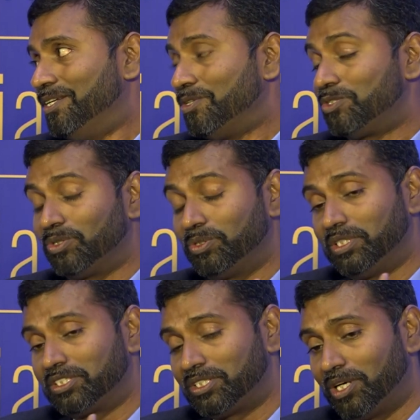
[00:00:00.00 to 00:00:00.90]
So
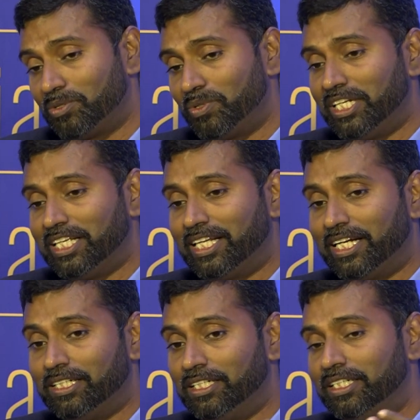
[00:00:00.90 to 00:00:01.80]
it's not only
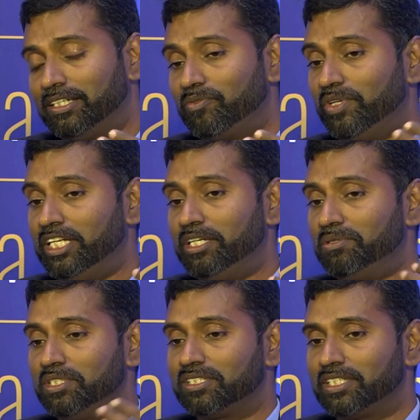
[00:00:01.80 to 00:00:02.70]
that earlier we need to
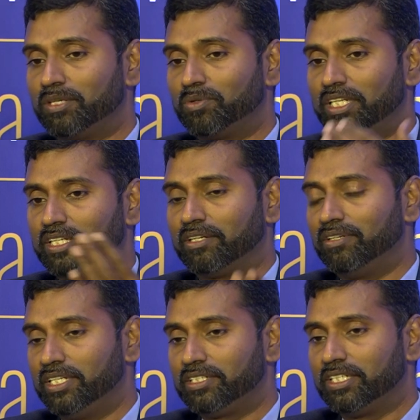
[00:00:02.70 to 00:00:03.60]
just take only
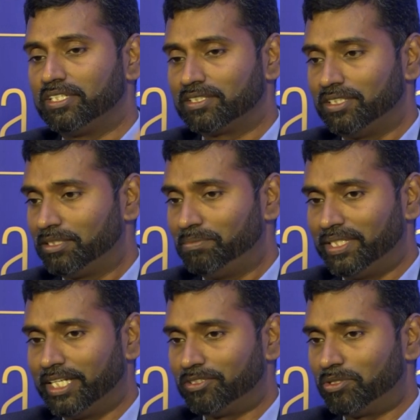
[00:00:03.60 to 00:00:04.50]
regulatory risk, a little
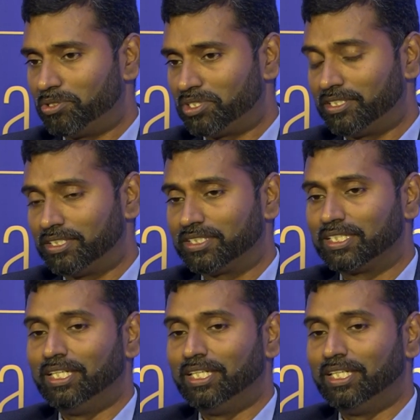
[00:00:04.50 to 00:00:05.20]
bit execution risk,